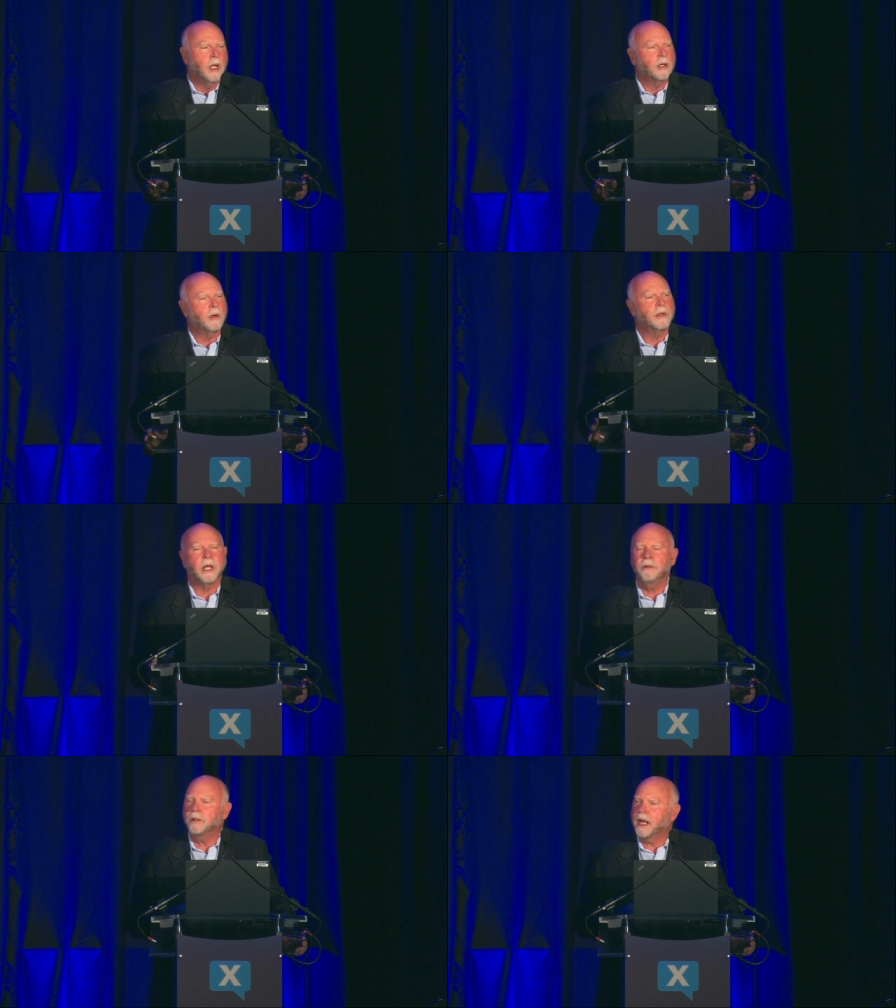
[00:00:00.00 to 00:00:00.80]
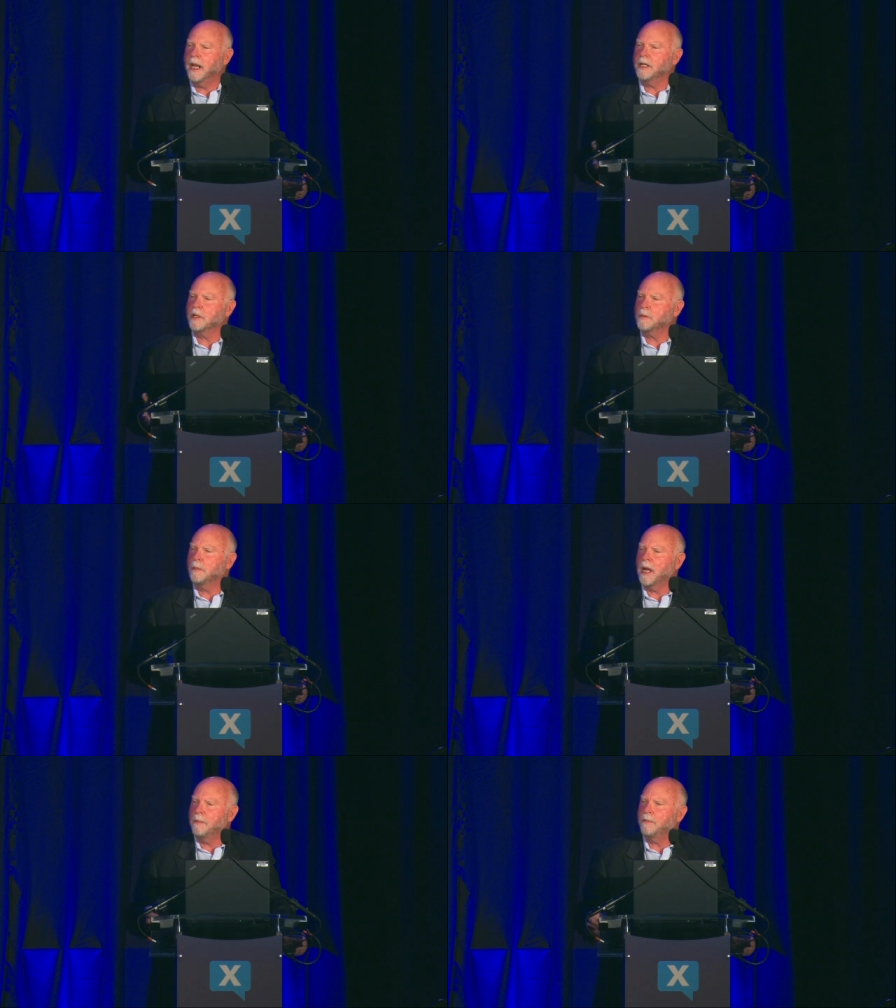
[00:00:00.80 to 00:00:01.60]
It turns out you can't just
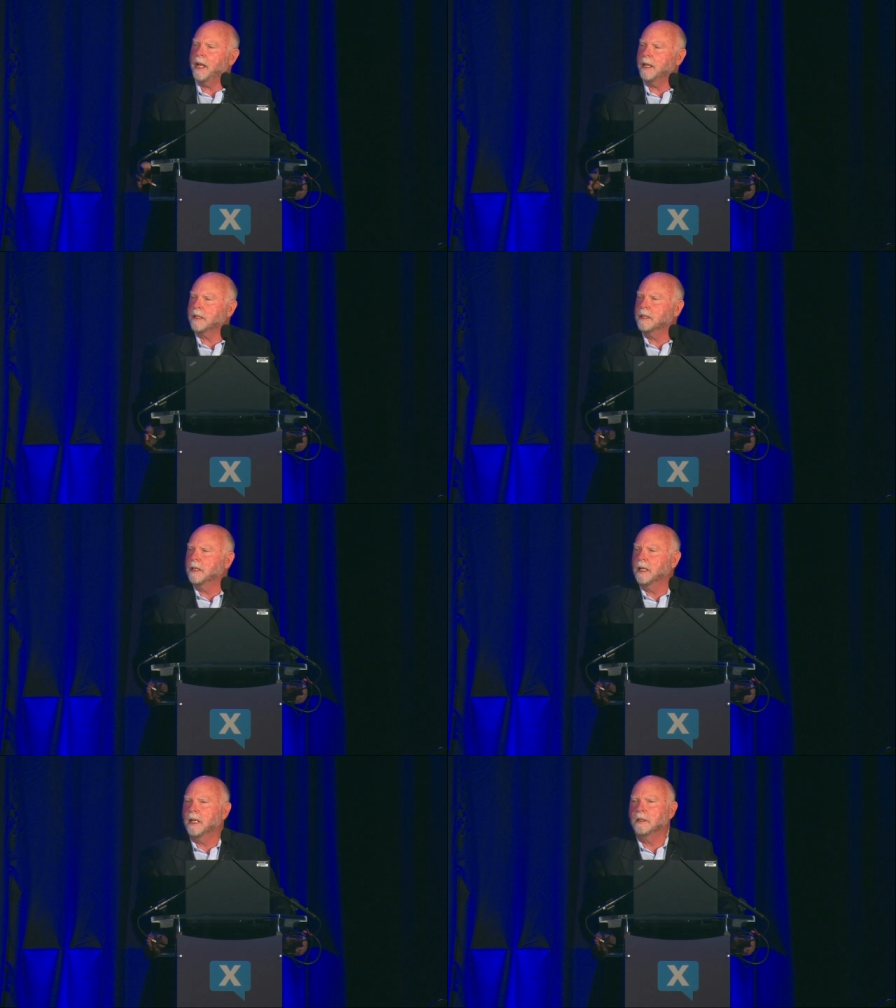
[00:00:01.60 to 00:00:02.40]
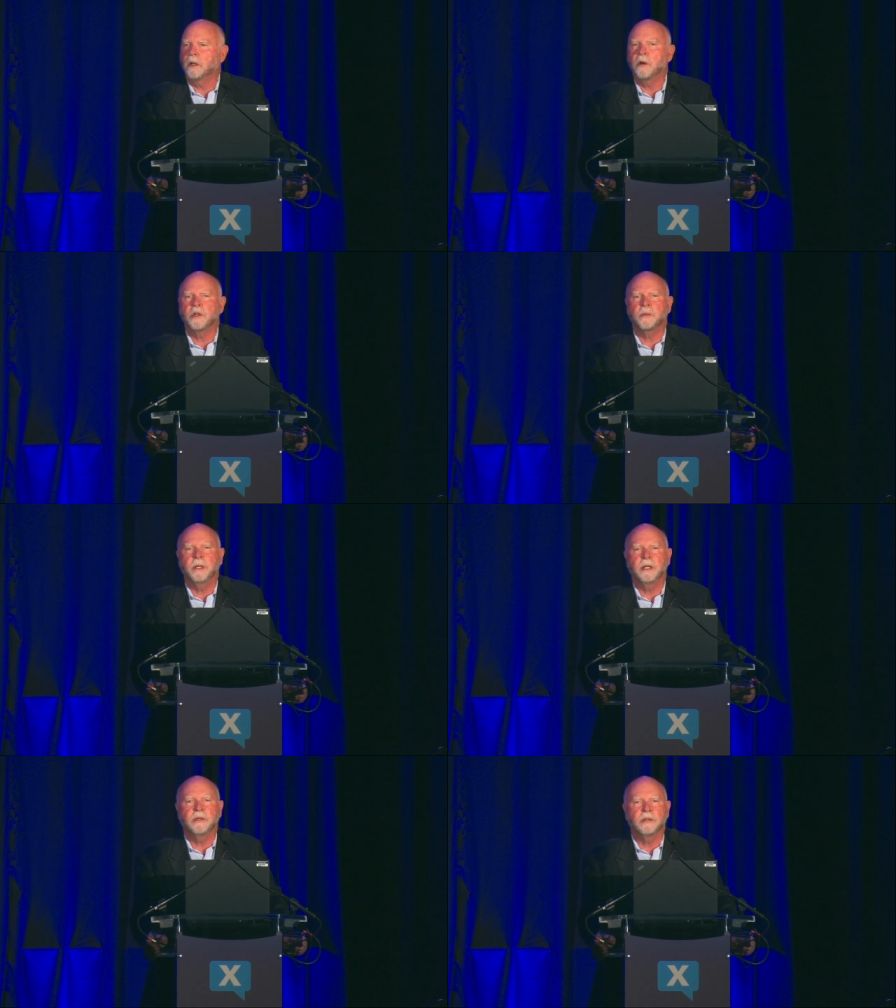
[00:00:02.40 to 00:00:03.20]
pipette uh, large
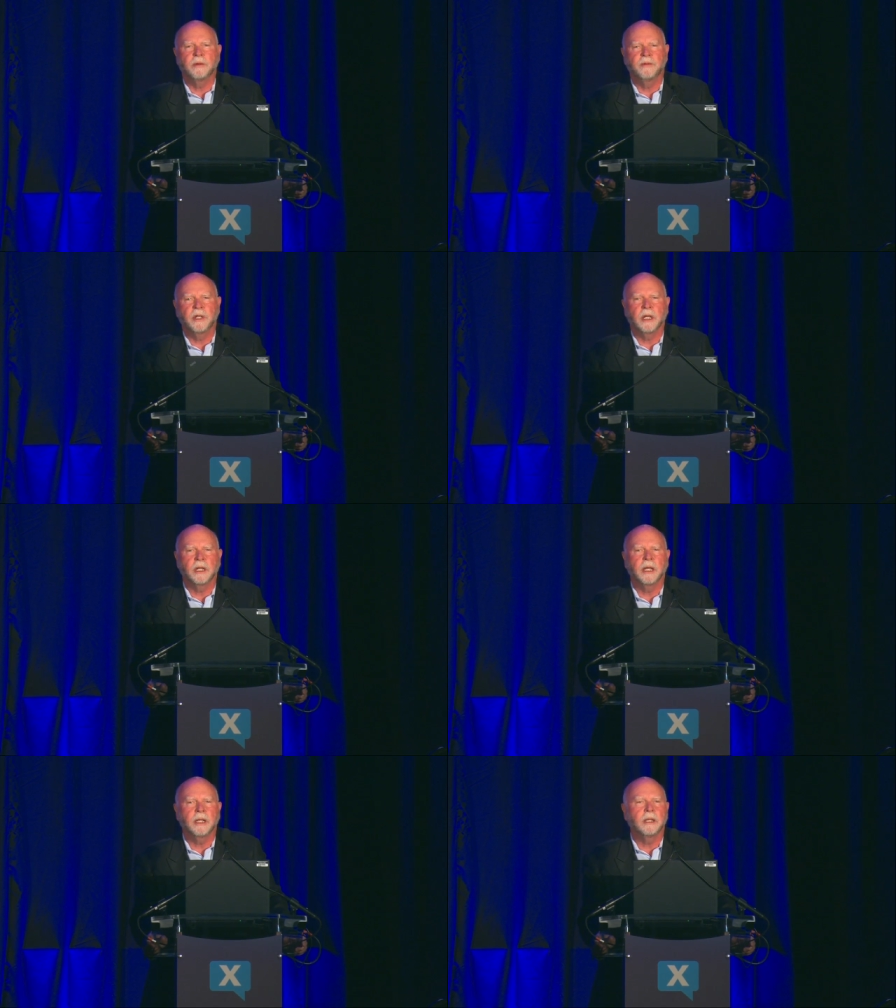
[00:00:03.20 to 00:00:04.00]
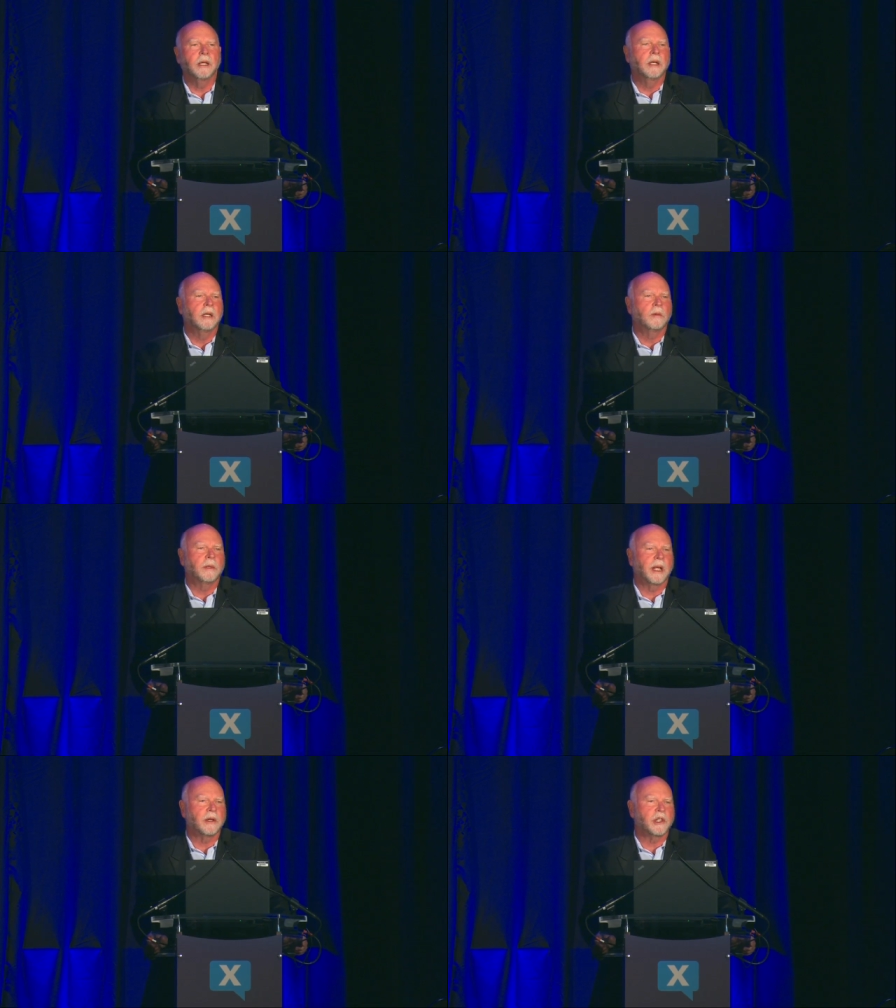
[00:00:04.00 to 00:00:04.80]
pieces of D N A
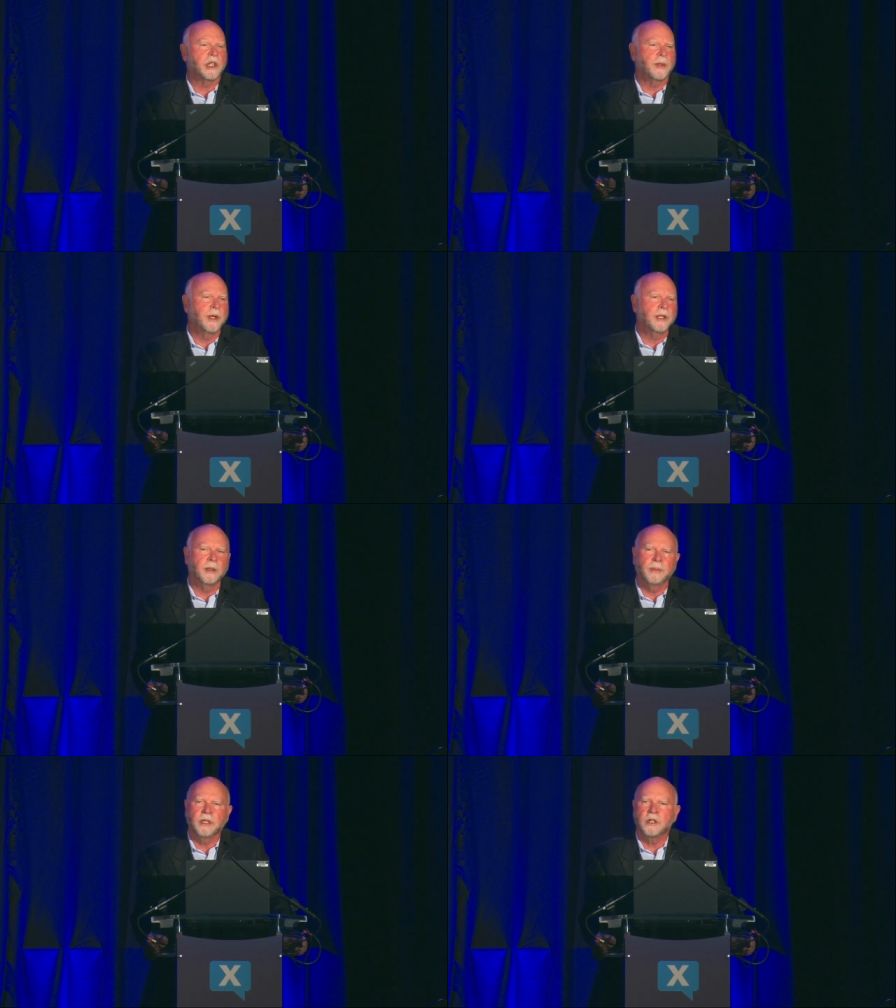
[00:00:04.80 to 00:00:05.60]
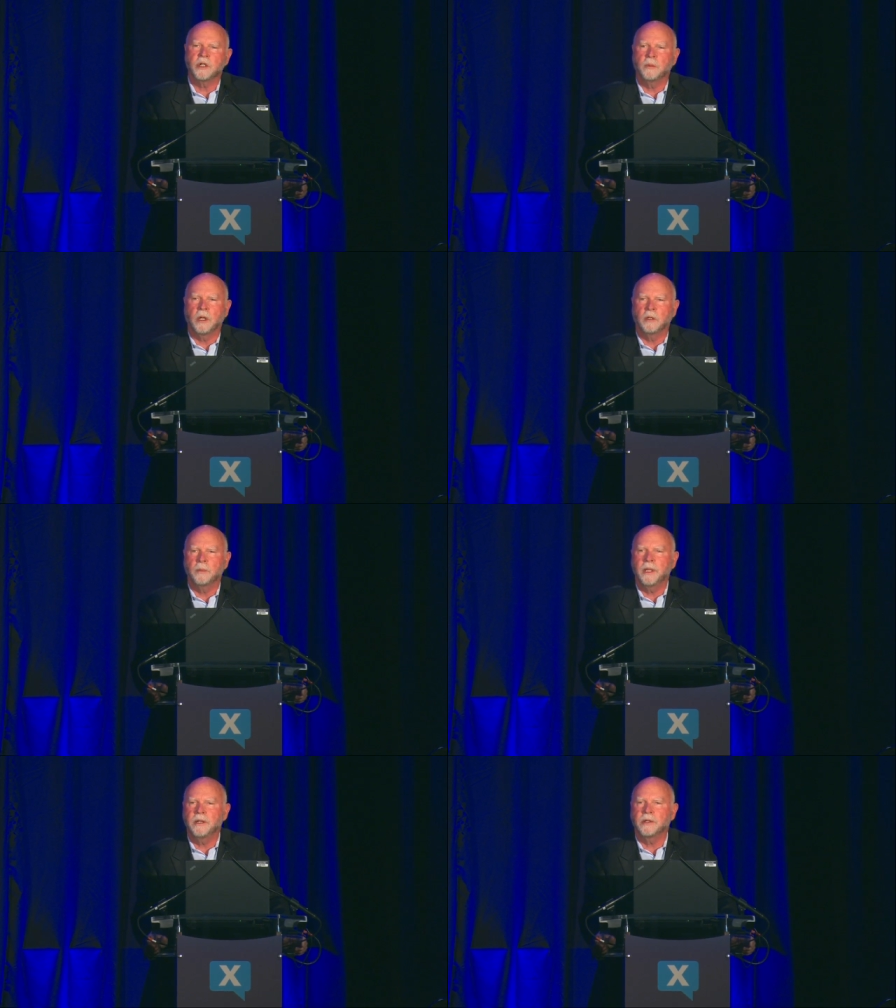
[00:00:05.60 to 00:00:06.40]
without shearing them into smaller
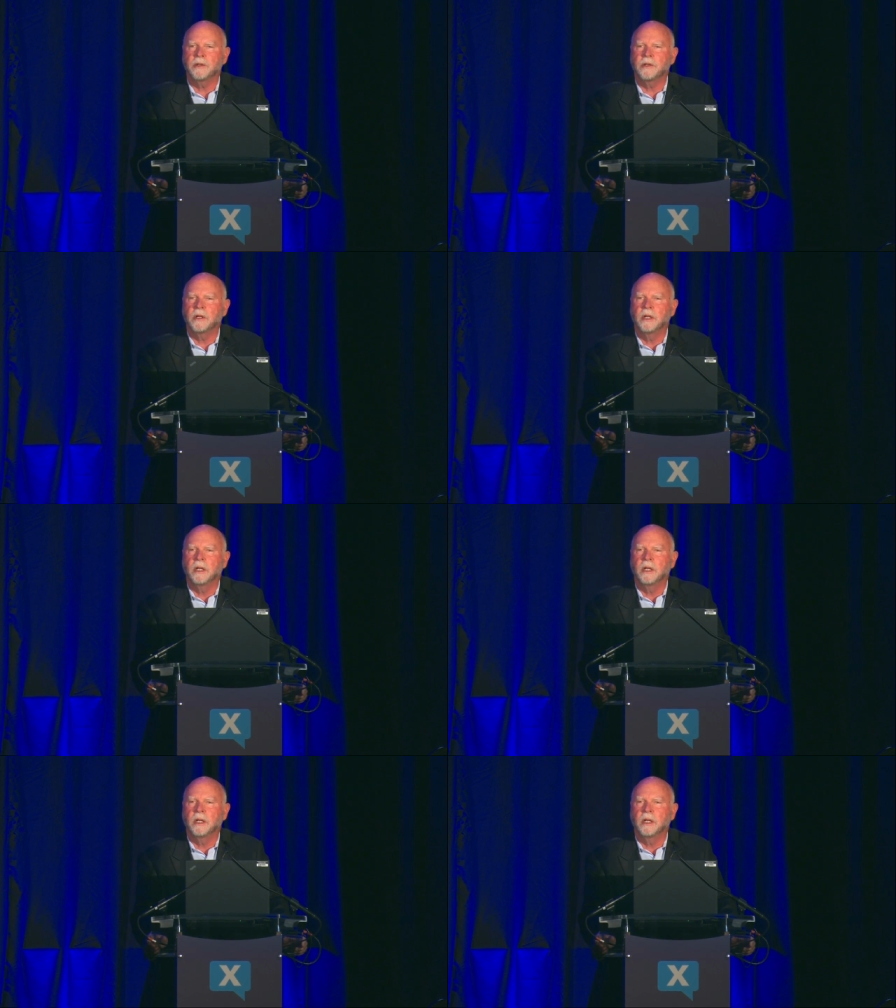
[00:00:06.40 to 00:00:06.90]
pieces.